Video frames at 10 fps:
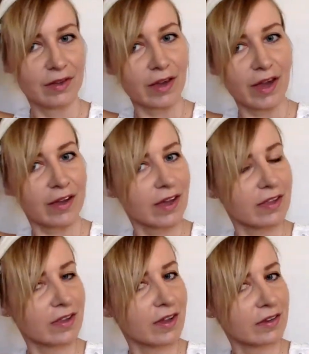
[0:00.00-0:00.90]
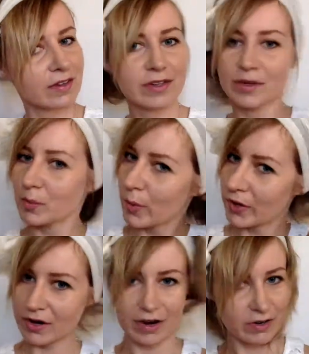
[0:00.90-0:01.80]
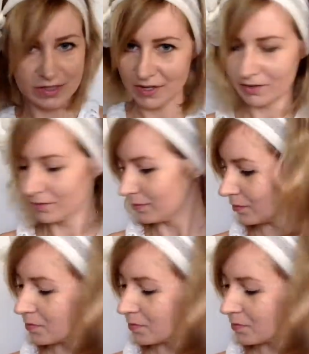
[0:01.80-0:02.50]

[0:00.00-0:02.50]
Okay, and then you can pull your hair down,